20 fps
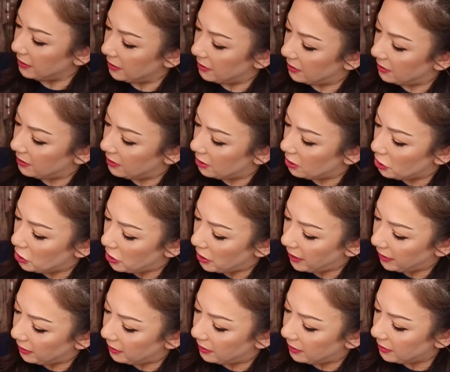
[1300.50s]
Let's
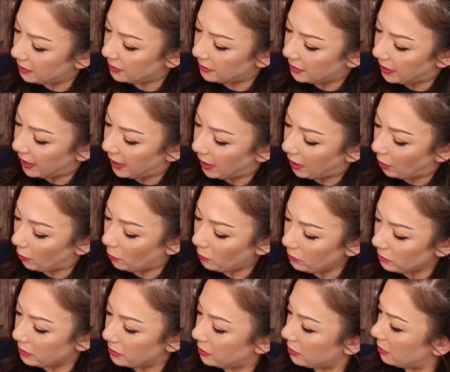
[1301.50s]
check this
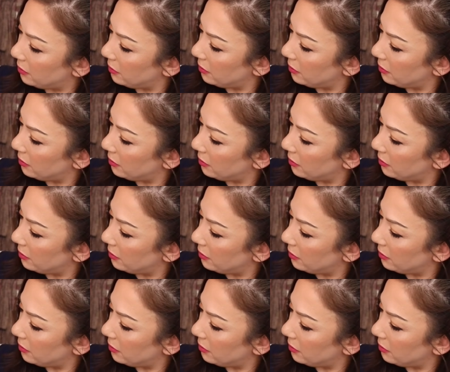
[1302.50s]
out.